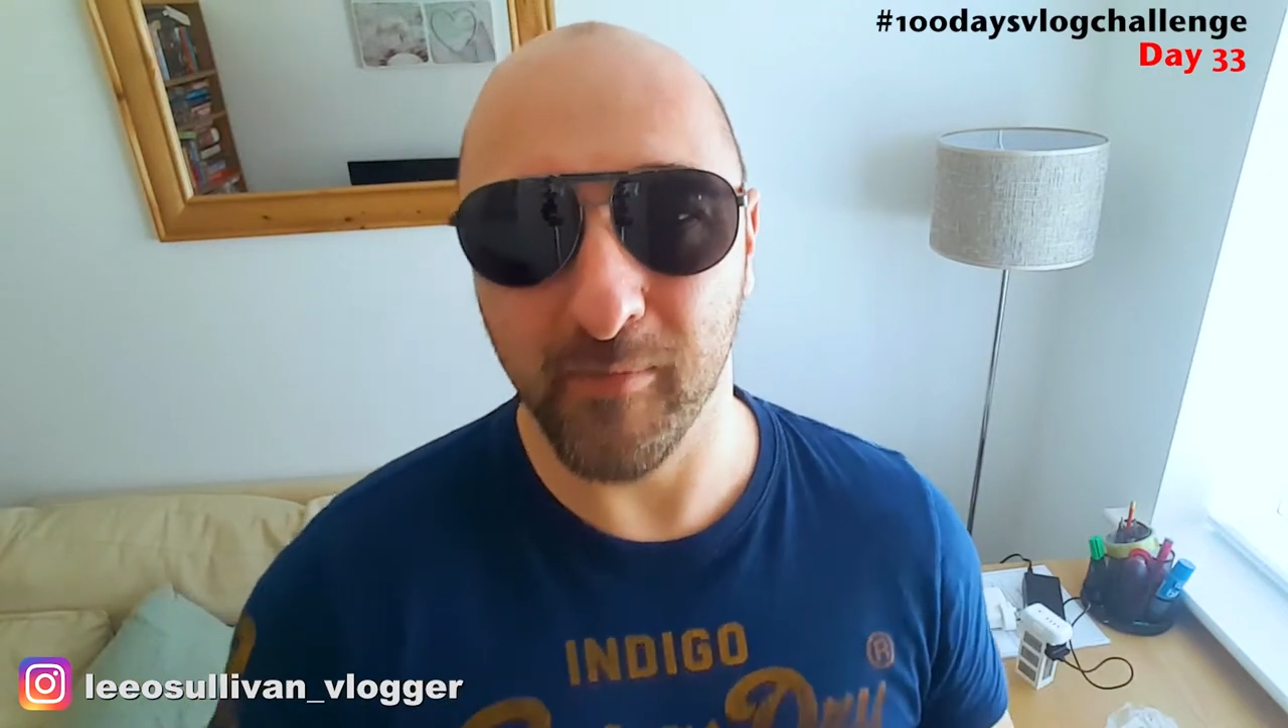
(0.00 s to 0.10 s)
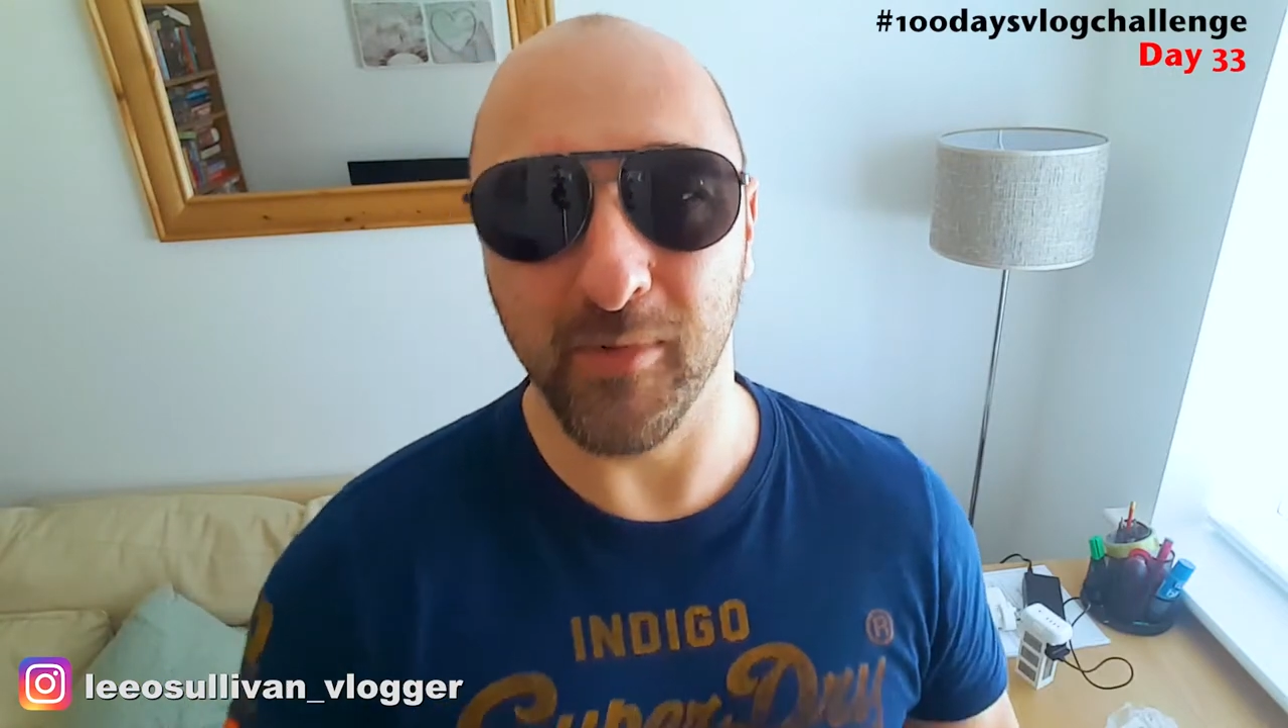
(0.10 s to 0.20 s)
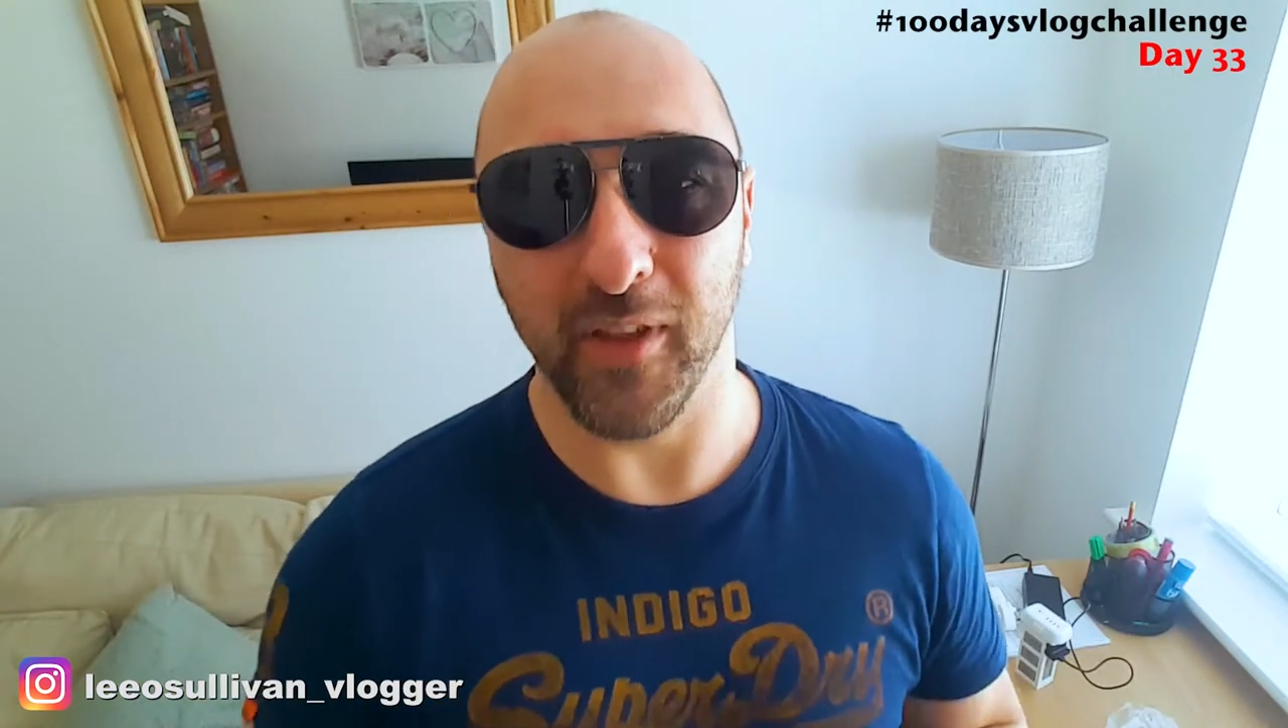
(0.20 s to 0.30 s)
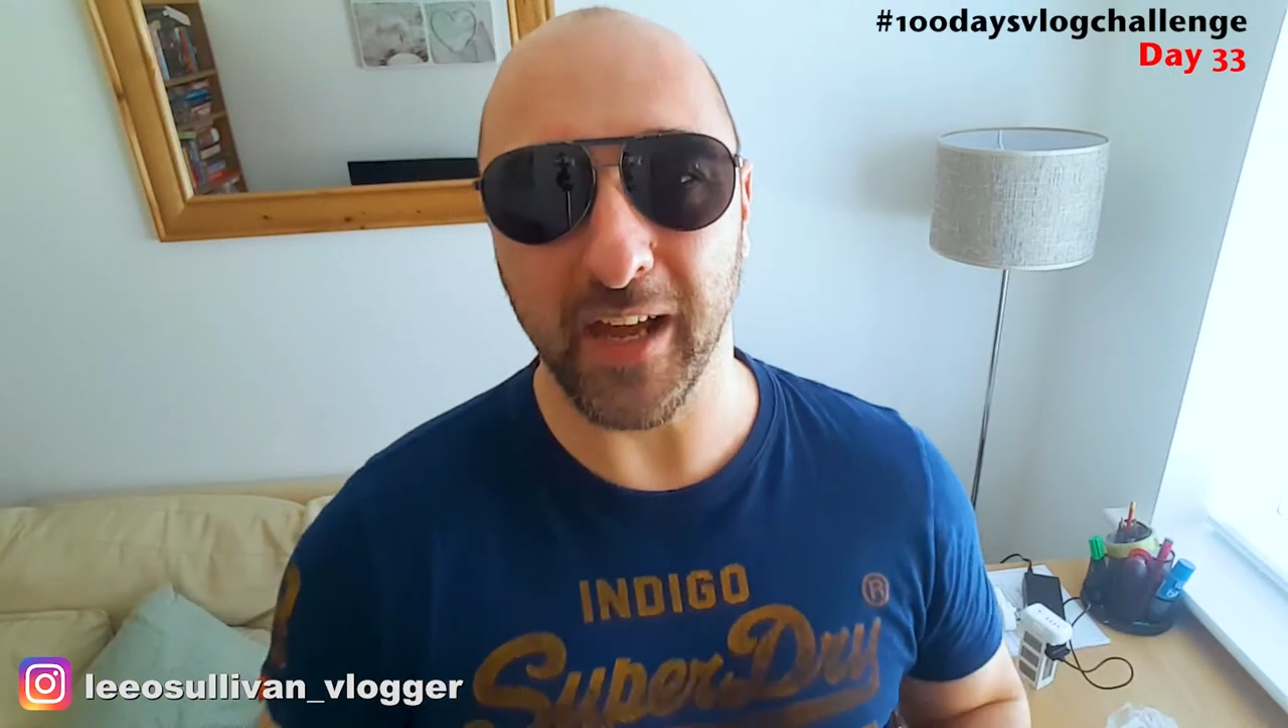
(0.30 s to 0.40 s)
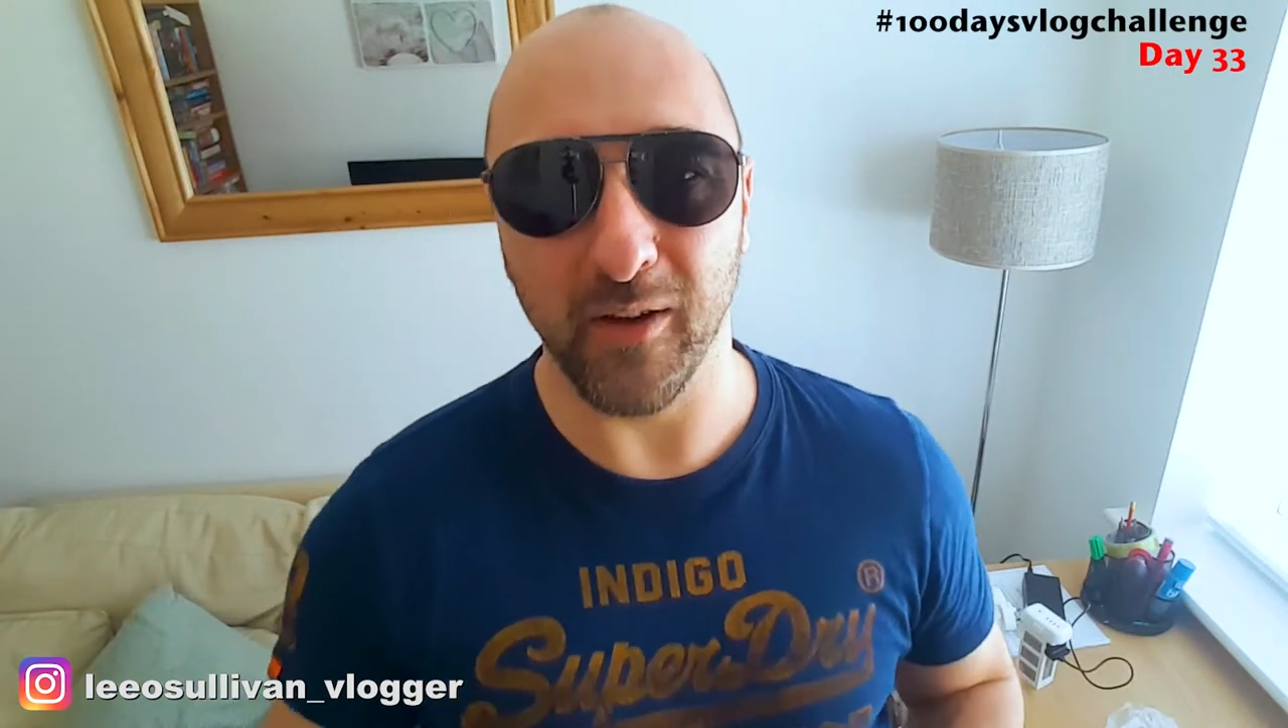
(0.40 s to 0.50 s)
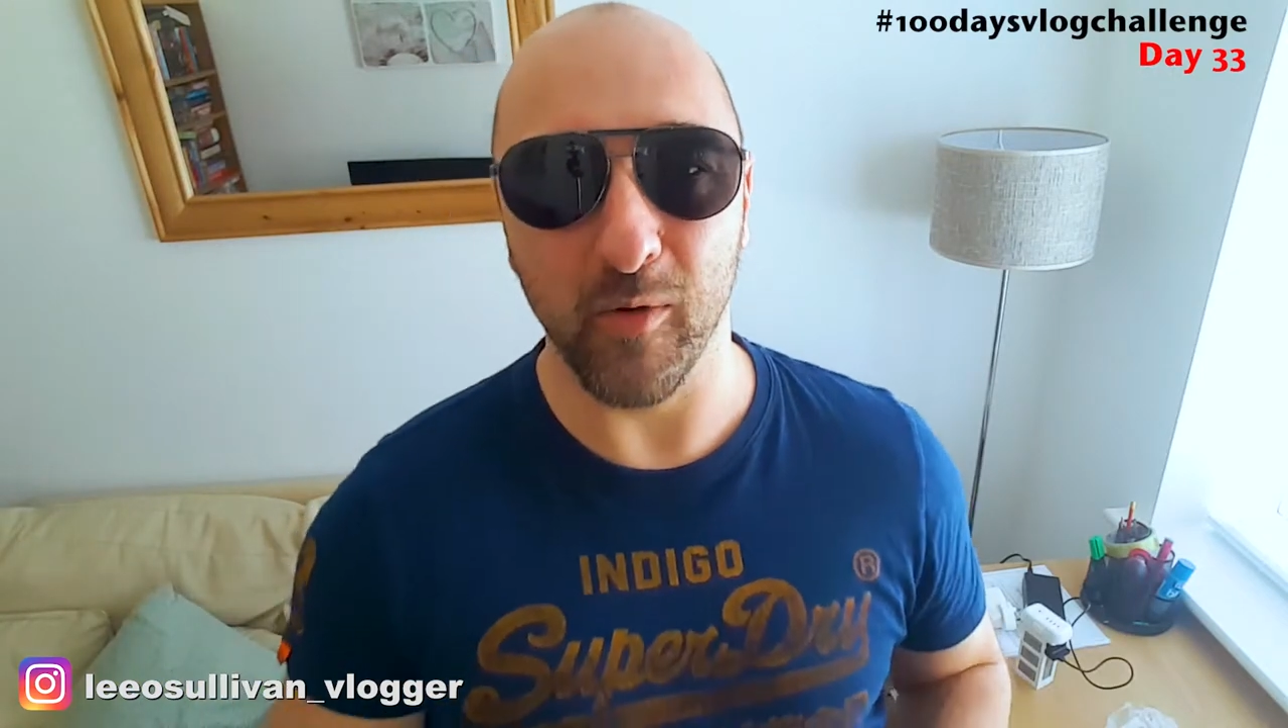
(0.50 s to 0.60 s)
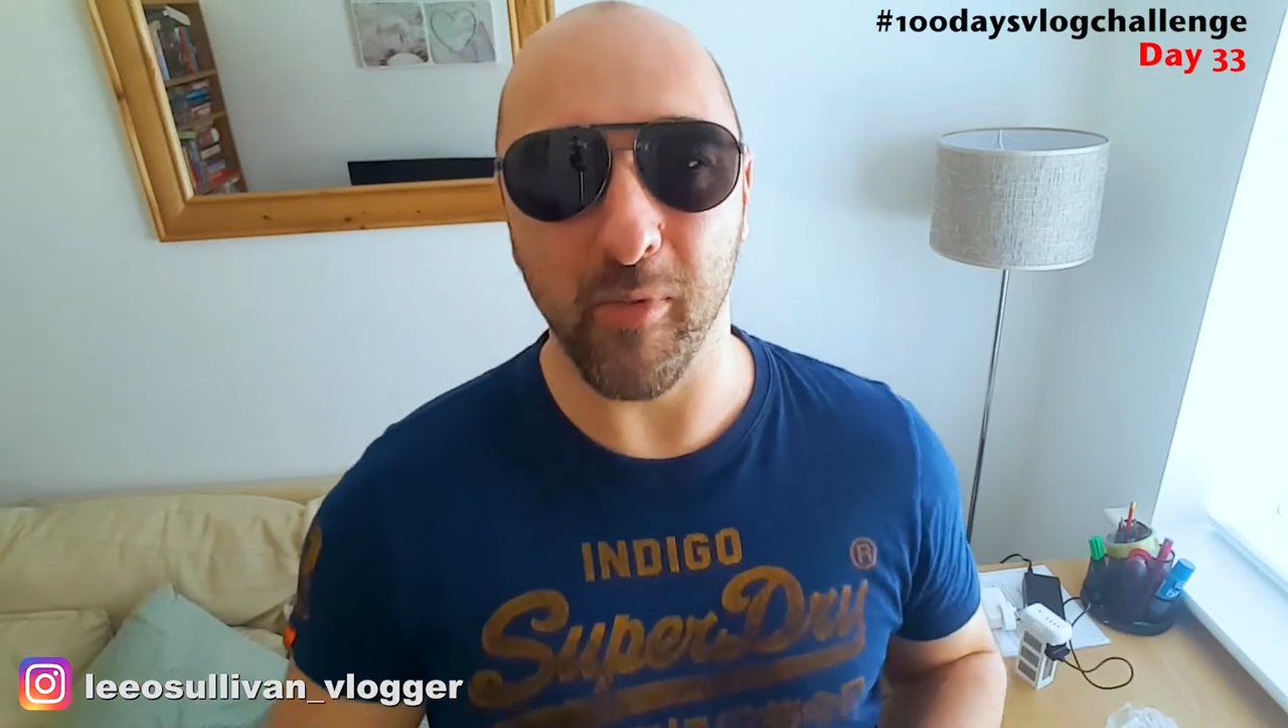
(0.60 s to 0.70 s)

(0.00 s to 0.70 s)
but they are a